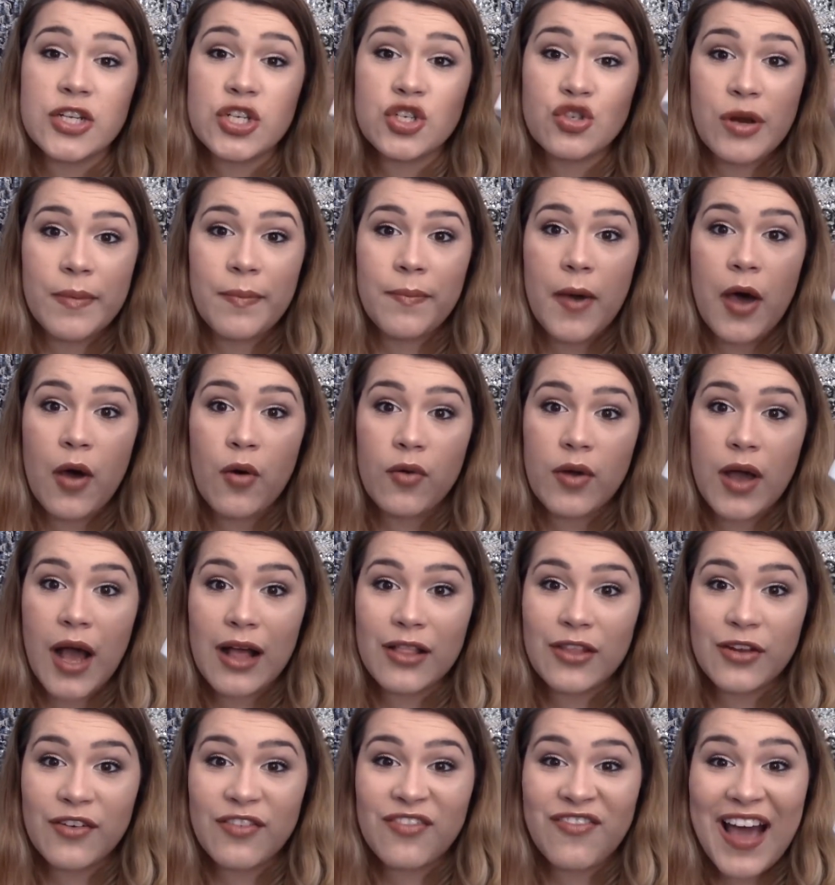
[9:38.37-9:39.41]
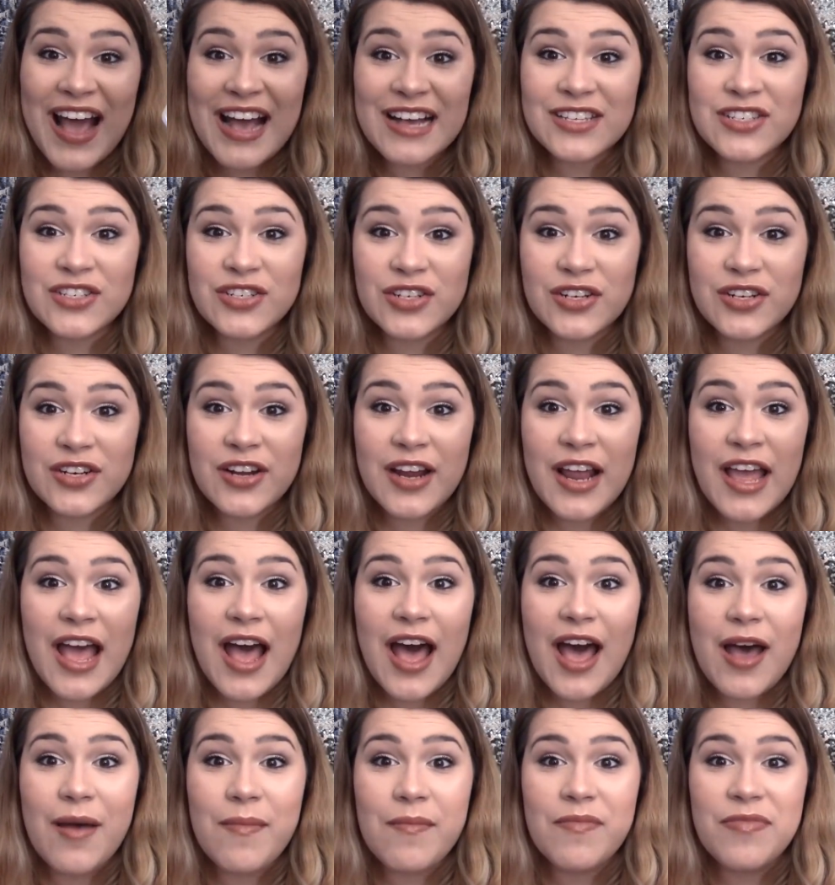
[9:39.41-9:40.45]
strip out color faster
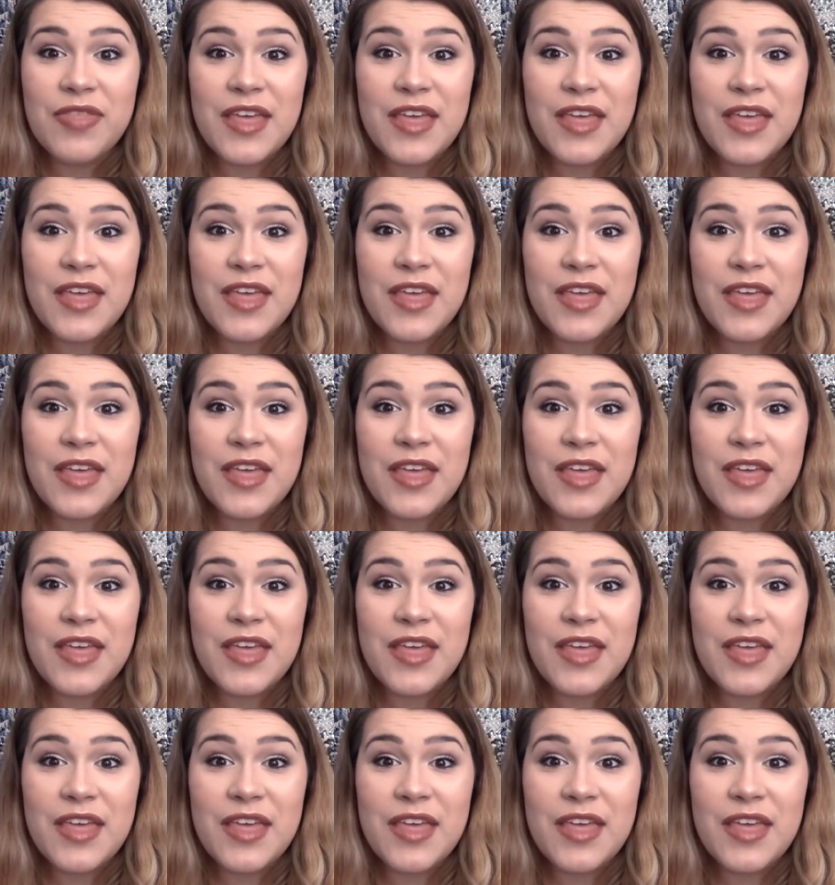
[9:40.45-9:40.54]
um,